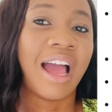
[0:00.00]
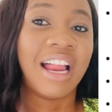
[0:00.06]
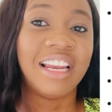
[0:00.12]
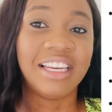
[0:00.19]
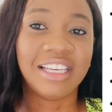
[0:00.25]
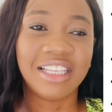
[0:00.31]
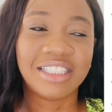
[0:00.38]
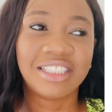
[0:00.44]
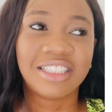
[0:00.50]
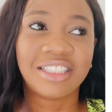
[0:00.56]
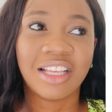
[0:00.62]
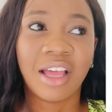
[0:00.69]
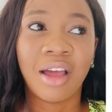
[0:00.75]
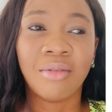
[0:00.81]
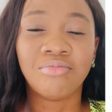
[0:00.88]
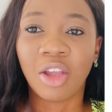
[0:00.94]

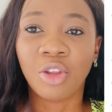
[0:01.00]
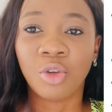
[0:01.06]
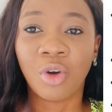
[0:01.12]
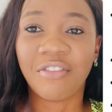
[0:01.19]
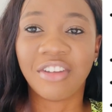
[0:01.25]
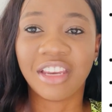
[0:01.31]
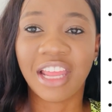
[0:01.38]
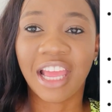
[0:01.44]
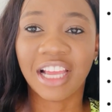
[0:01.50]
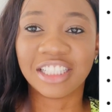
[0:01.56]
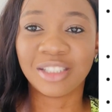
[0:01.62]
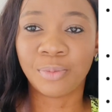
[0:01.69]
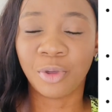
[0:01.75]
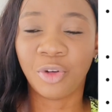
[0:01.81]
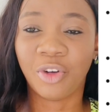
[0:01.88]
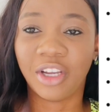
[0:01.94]
list you having
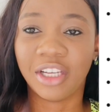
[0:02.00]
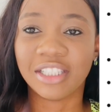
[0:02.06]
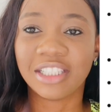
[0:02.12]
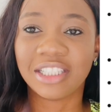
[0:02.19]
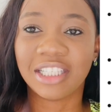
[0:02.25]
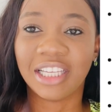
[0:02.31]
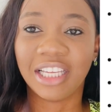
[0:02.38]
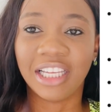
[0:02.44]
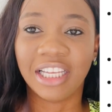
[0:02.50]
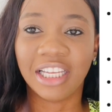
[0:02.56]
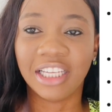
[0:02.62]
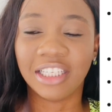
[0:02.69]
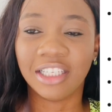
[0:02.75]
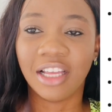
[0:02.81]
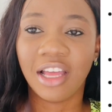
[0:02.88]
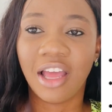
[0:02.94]
experience
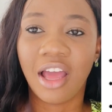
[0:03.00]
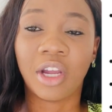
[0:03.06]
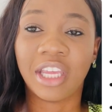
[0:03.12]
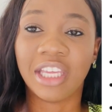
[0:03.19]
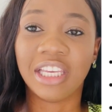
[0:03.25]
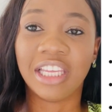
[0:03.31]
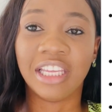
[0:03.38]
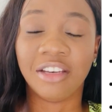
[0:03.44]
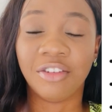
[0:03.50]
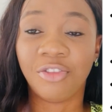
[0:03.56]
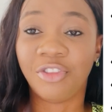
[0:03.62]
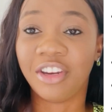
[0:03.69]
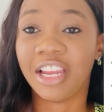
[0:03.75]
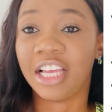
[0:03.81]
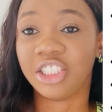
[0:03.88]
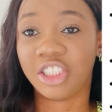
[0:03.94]
in working in
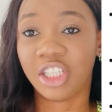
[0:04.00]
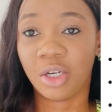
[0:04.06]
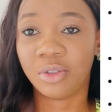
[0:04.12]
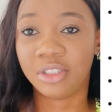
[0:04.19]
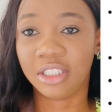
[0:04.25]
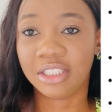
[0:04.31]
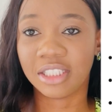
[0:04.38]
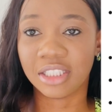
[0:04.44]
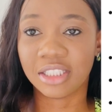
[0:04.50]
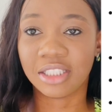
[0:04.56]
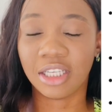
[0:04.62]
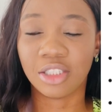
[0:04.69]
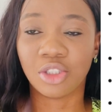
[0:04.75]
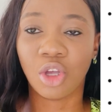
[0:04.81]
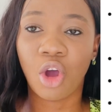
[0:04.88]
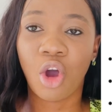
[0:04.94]
financial data
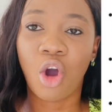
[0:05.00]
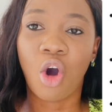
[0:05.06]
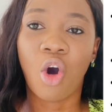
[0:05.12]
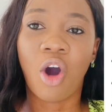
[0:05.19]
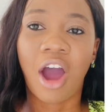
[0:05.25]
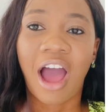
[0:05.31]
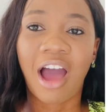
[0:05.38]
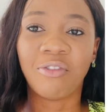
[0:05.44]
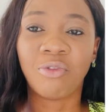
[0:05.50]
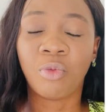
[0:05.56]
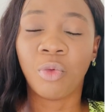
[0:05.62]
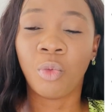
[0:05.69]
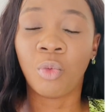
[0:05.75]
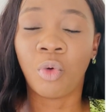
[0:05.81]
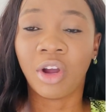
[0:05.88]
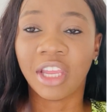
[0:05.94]
sets, or
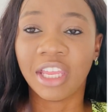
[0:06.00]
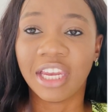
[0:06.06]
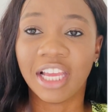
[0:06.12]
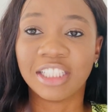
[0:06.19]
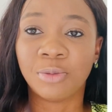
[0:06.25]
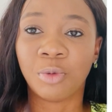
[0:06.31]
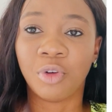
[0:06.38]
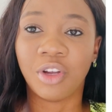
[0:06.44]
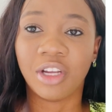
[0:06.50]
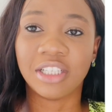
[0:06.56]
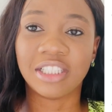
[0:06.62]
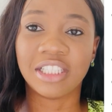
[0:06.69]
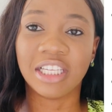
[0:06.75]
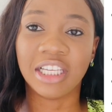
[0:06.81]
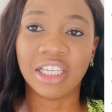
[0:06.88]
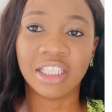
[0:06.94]
have working
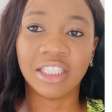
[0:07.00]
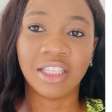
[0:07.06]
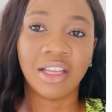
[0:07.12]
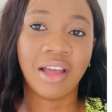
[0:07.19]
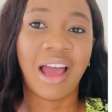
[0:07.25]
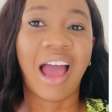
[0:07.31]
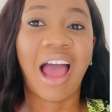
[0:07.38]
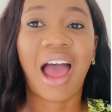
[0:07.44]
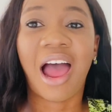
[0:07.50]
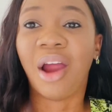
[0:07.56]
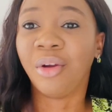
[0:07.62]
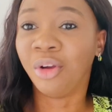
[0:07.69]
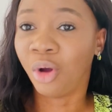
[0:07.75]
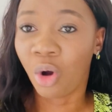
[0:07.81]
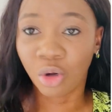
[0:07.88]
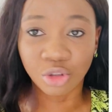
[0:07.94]
experience in
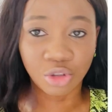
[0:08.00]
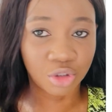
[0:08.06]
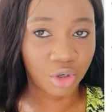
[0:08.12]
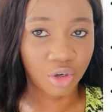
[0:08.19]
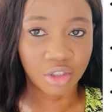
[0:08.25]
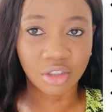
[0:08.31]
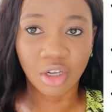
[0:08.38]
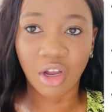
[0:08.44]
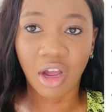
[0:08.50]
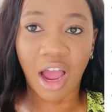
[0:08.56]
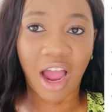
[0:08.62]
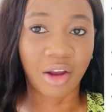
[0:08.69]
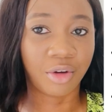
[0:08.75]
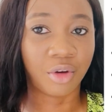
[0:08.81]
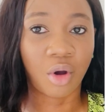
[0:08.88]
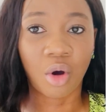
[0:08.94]

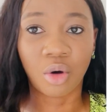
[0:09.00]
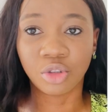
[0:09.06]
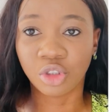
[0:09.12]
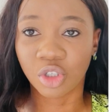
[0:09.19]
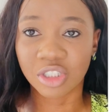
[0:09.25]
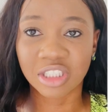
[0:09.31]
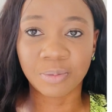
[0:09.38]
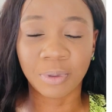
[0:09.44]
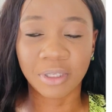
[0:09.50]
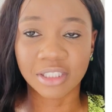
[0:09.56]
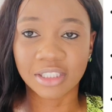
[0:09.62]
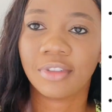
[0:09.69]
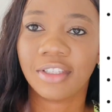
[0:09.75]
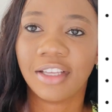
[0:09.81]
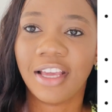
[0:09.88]
agriculture space.